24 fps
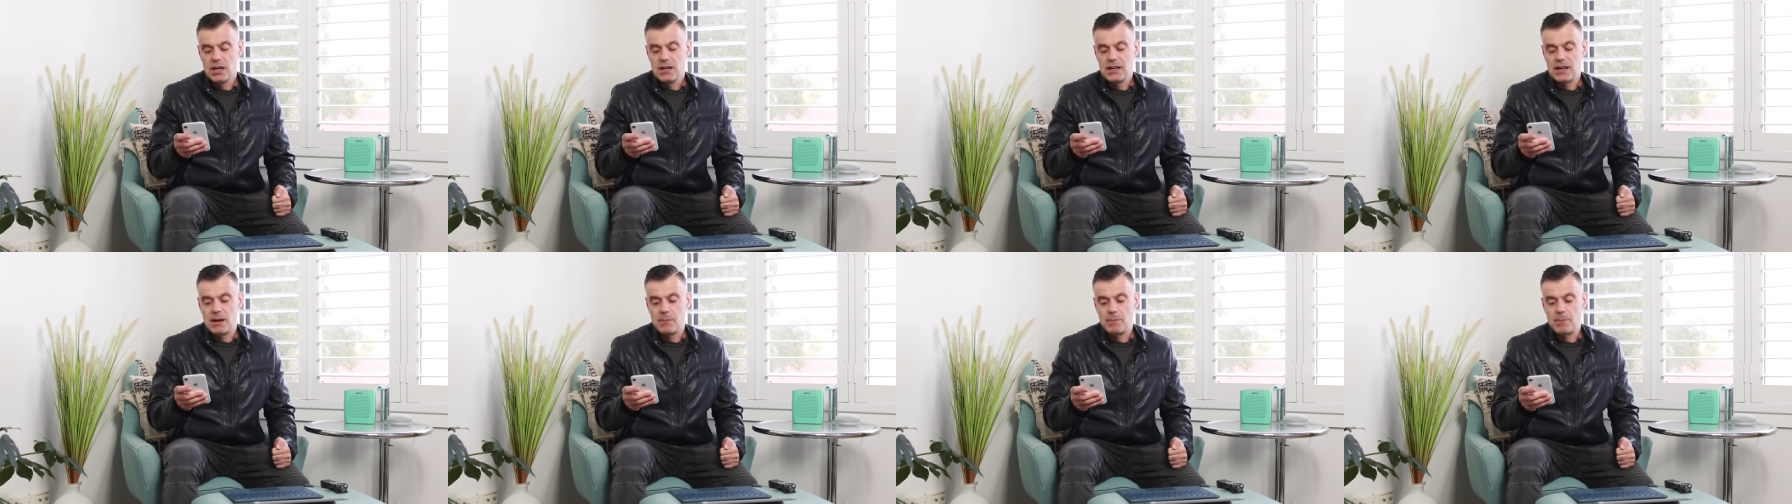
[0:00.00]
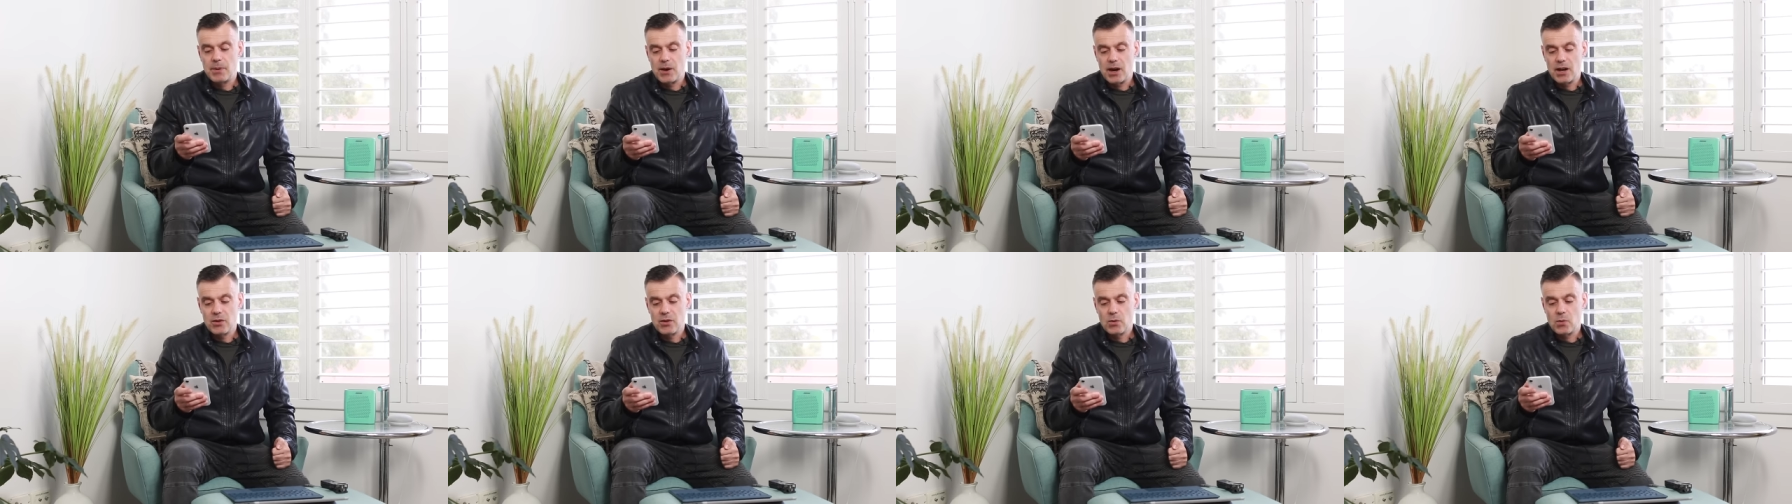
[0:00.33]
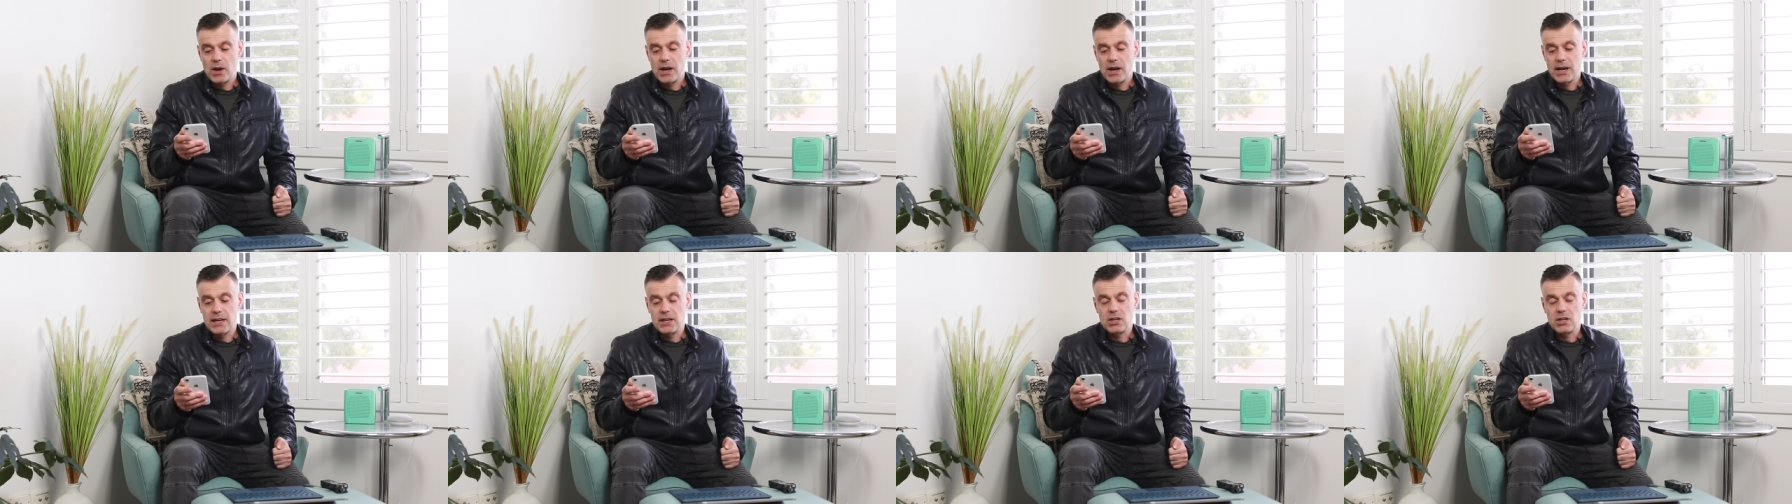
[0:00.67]
Now, by the
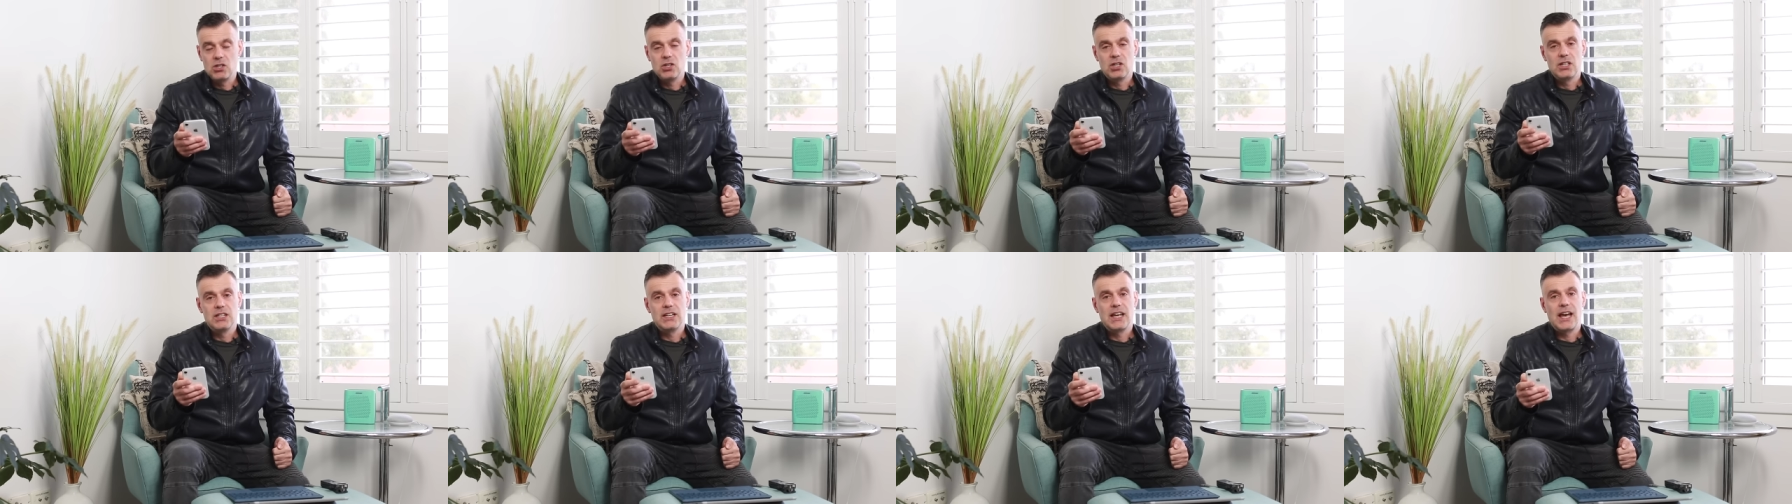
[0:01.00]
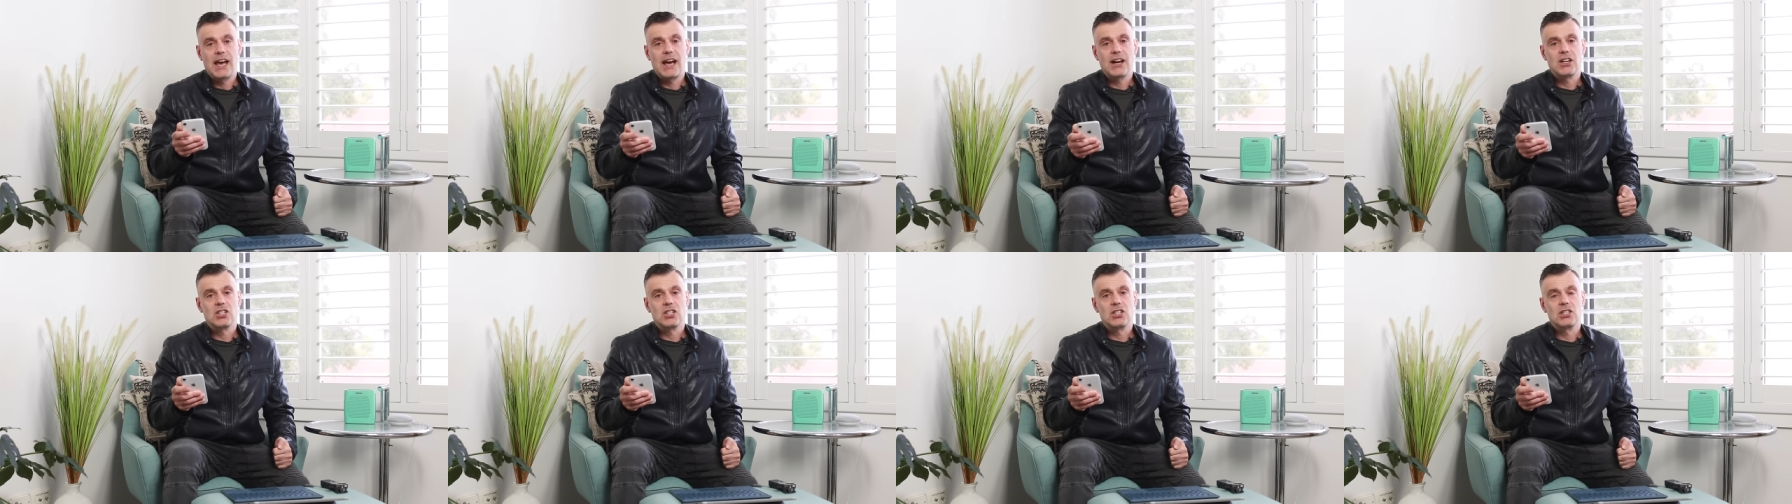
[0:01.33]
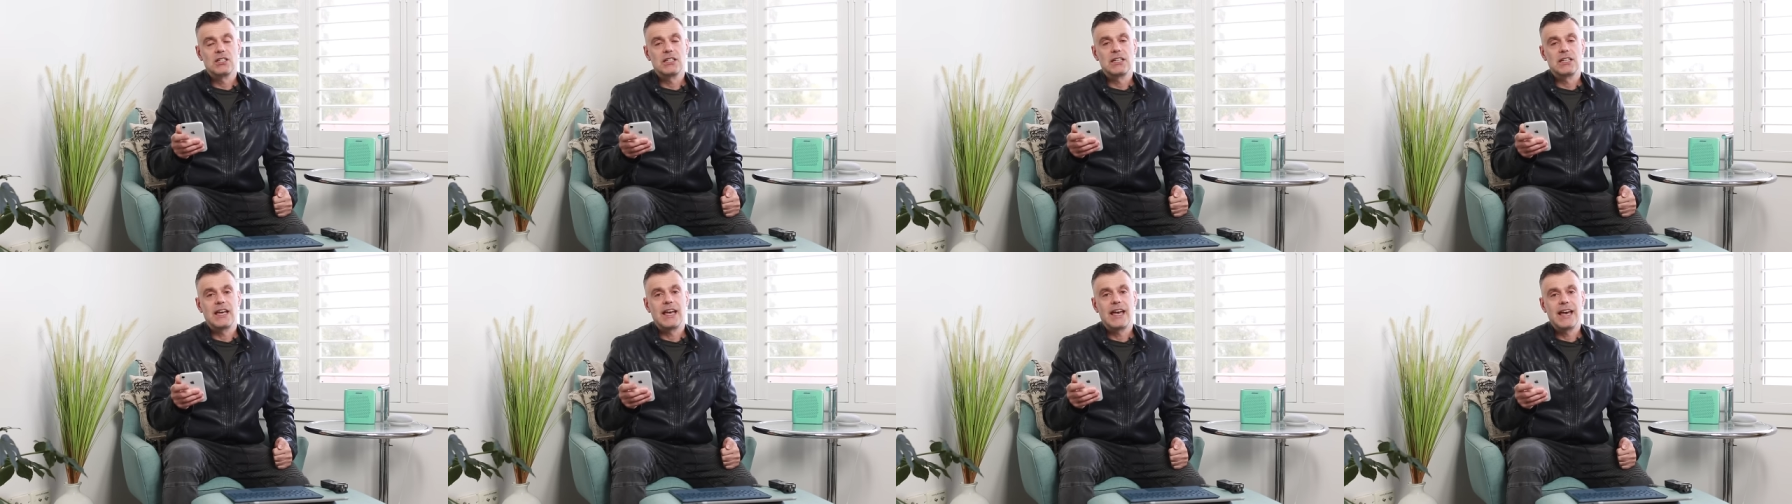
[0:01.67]
way, you can
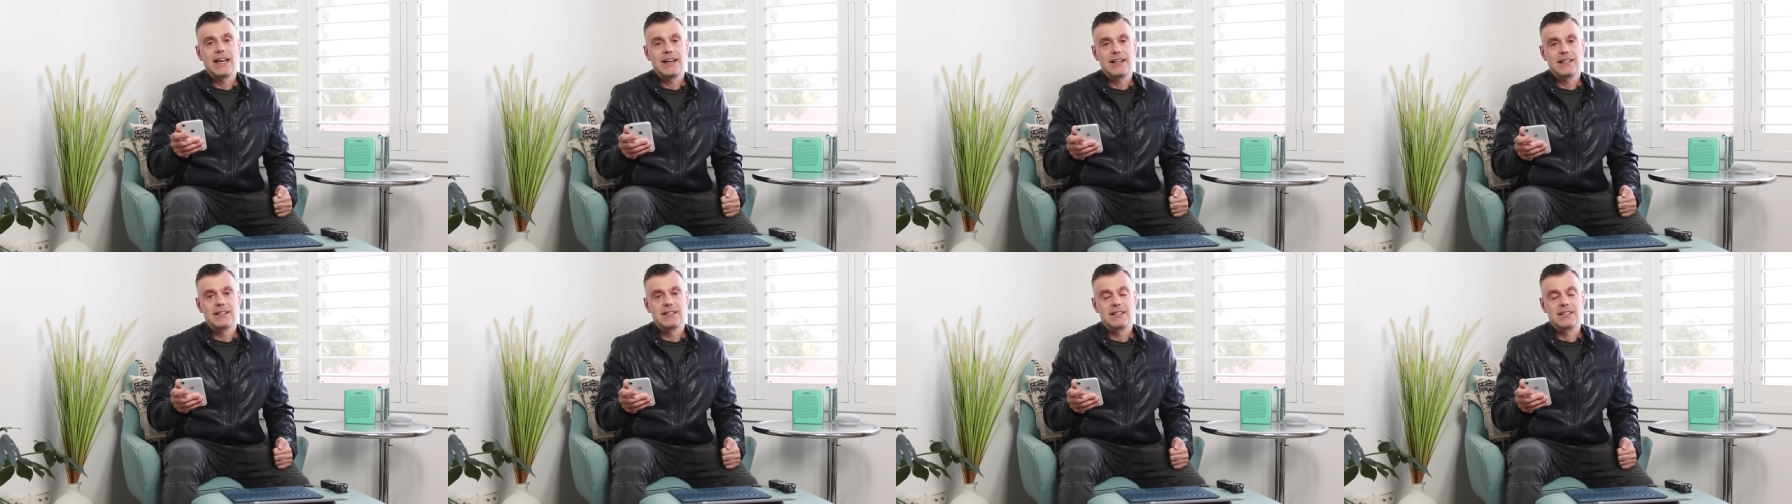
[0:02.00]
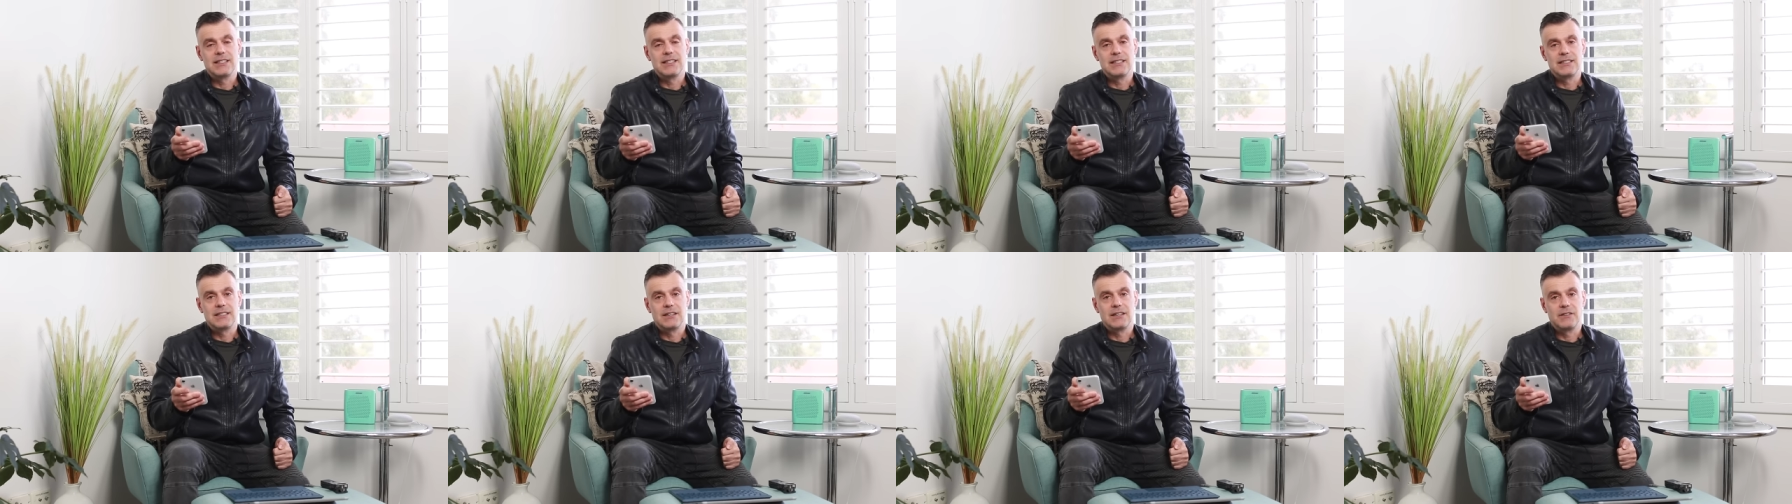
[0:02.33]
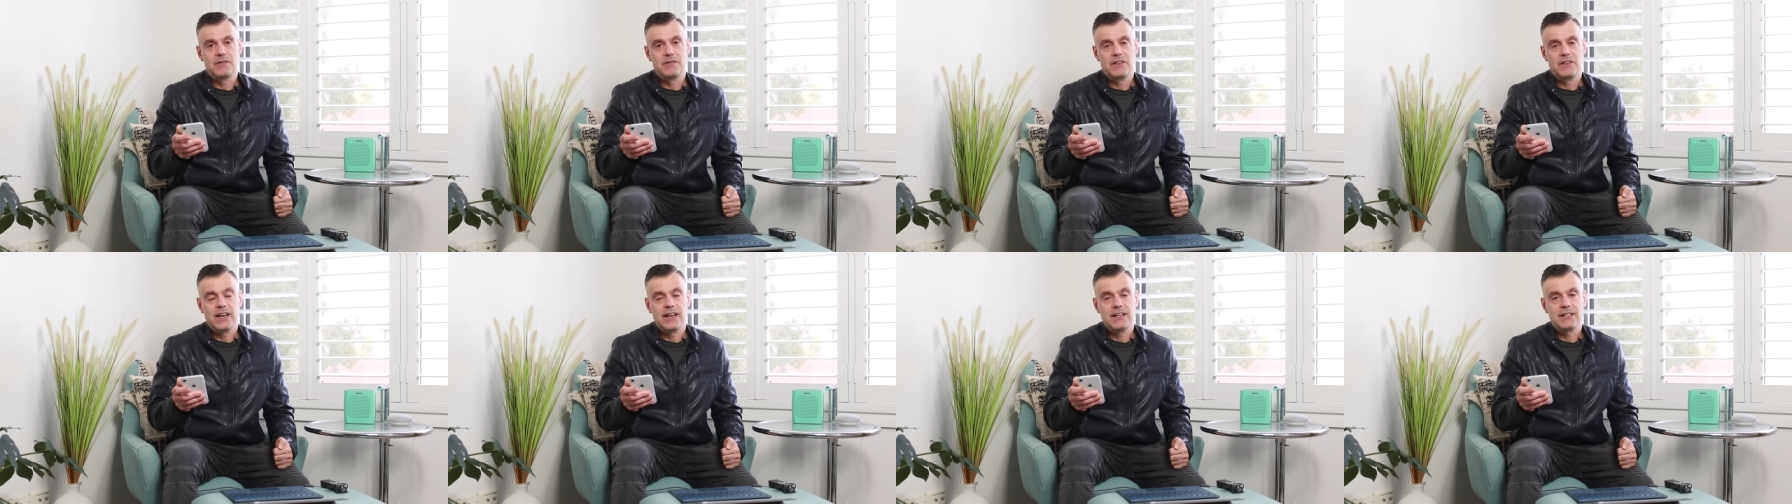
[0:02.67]
actually edit this
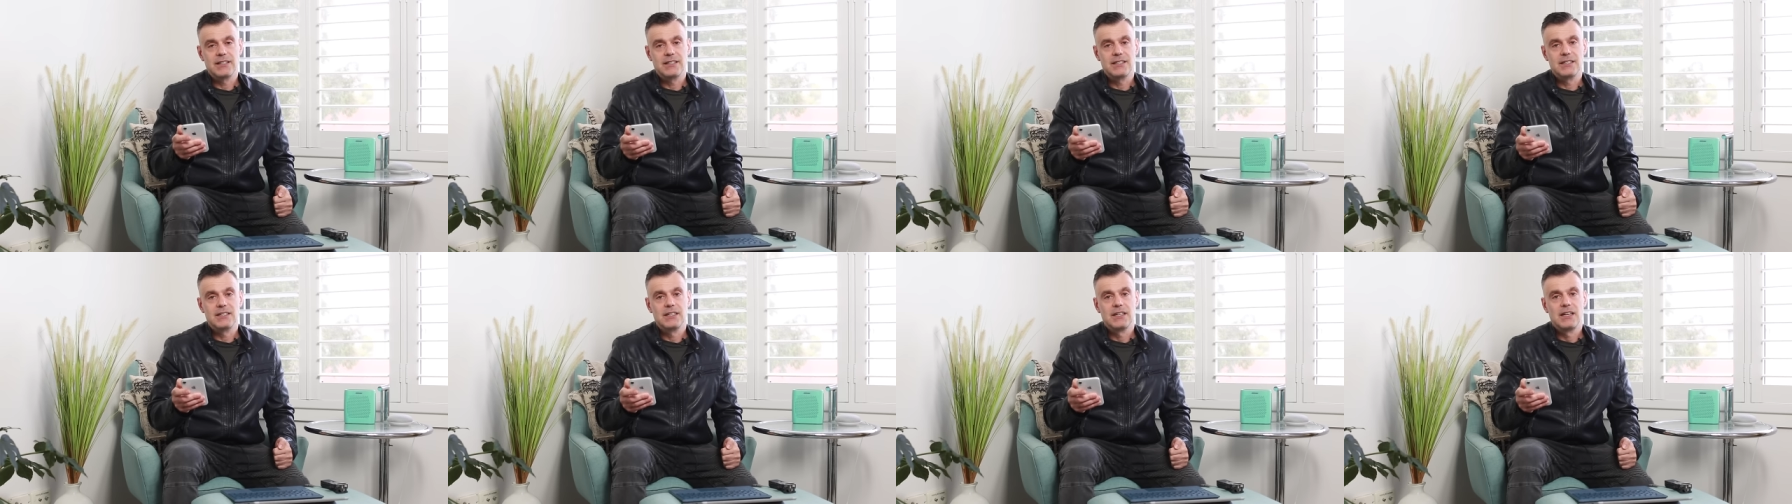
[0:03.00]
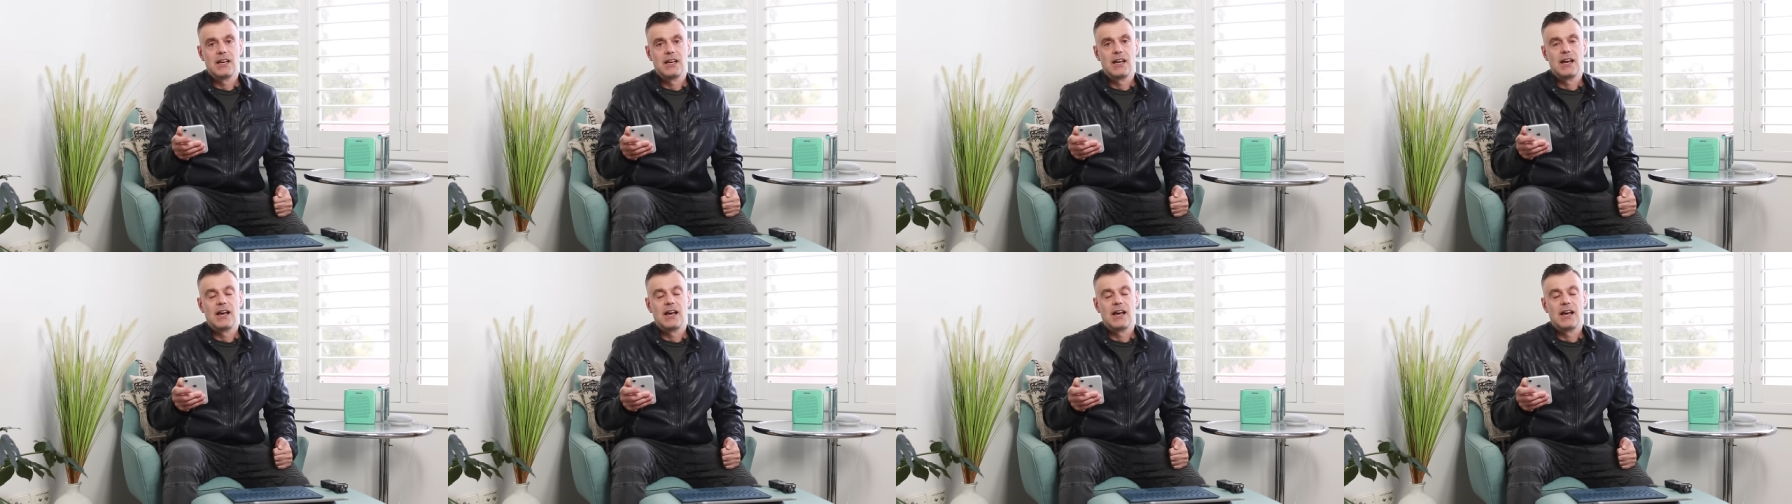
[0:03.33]
effect